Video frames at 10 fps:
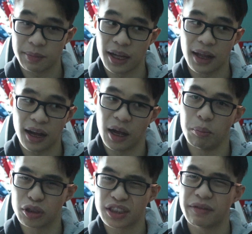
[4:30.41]
but
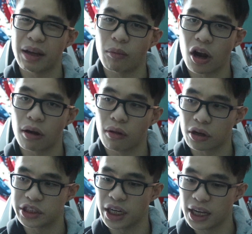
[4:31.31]
most of them are
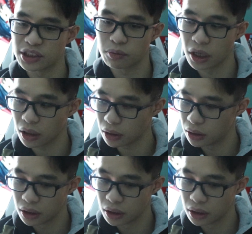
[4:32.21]
large as well.